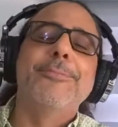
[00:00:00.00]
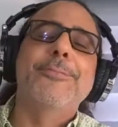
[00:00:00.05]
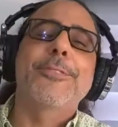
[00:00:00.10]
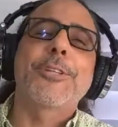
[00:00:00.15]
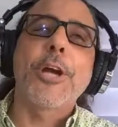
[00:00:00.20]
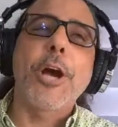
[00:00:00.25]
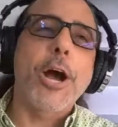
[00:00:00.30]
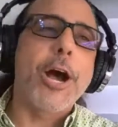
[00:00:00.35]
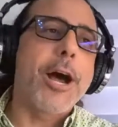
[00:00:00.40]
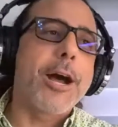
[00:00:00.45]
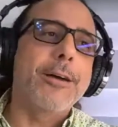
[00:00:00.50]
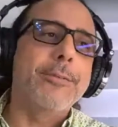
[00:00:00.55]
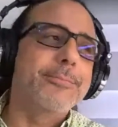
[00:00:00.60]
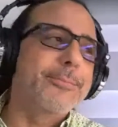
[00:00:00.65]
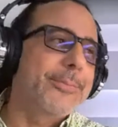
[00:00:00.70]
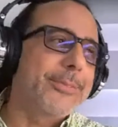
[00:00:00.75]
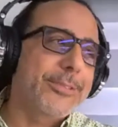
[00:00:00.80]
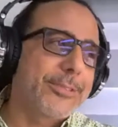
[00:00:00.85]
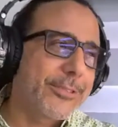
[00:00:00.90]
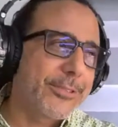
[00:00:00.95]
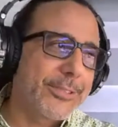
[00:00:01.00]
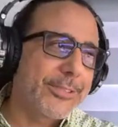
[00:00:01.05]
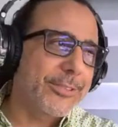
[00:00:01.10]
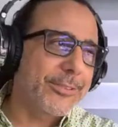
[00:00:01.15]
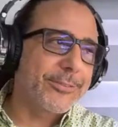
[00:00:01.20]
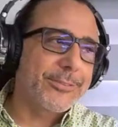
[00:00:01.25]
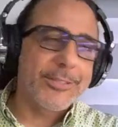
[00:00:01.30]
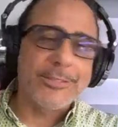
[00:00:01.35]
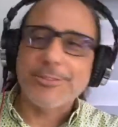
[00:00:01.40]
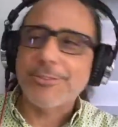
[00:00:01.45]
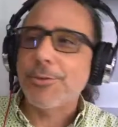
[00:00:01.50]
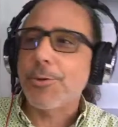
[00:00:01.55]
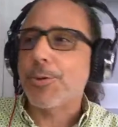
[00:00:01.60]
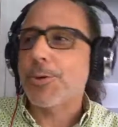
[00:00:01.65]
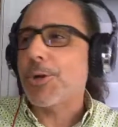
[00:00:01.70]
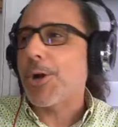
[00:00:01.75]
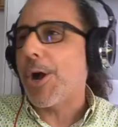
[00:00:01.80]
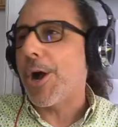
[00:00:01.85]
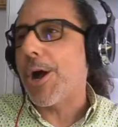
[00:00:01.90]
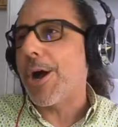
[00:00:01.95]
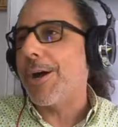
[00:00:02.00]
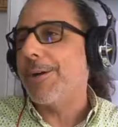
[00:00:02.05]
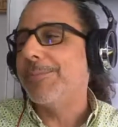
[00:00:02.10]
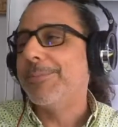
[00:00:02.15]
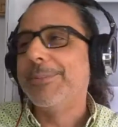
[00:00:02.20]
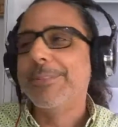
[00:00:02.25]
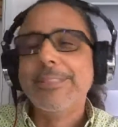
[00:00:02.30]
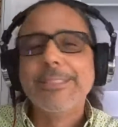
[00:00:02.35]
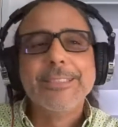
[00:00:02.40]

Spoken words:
Comm, there's no comm.